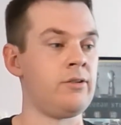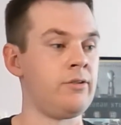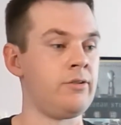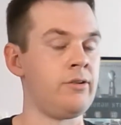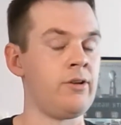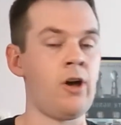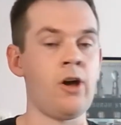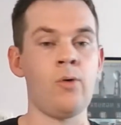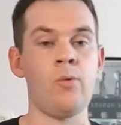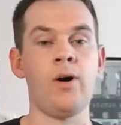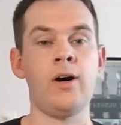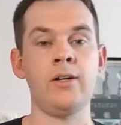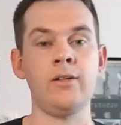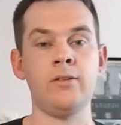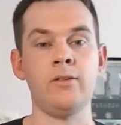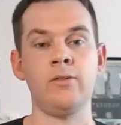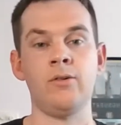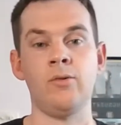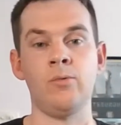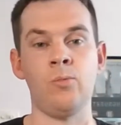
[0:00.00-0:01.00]
No
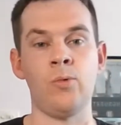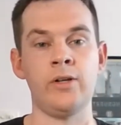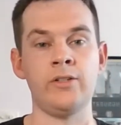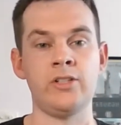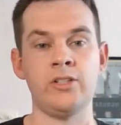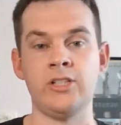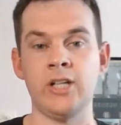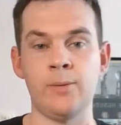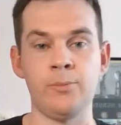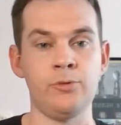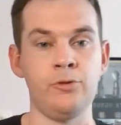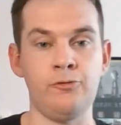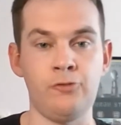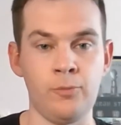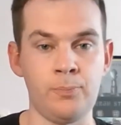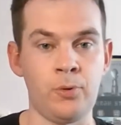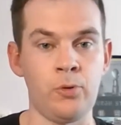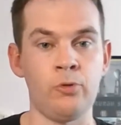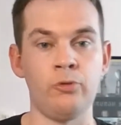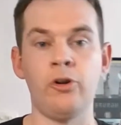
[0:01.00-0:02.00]
one went to jump on the
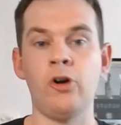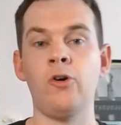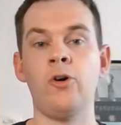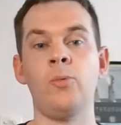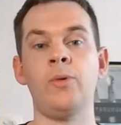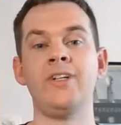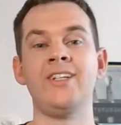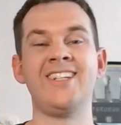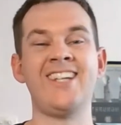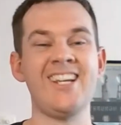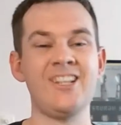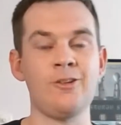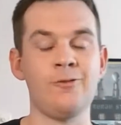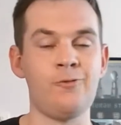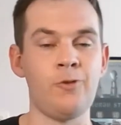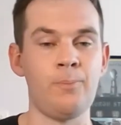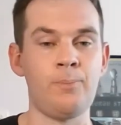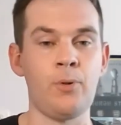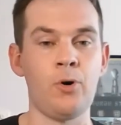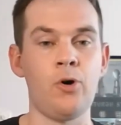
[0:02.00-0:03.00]
football. No one went to kick the
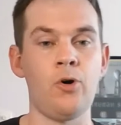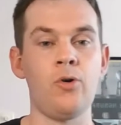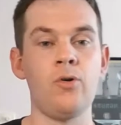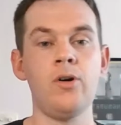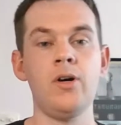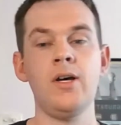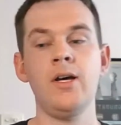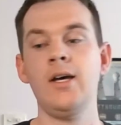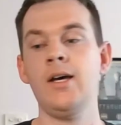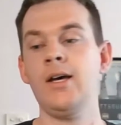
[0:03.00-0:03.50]
football.